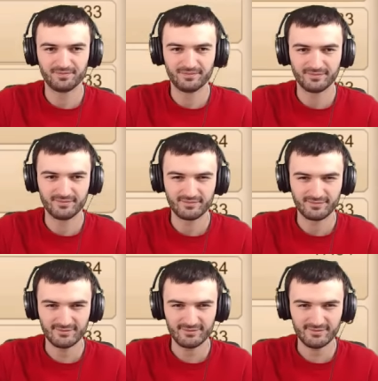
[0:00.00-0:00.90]

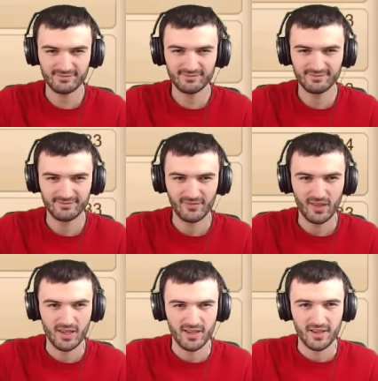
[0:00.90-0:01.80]

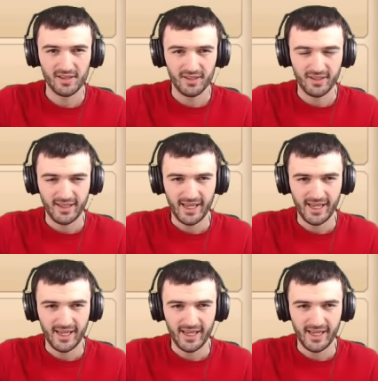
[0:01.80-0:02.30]
Nothing is said.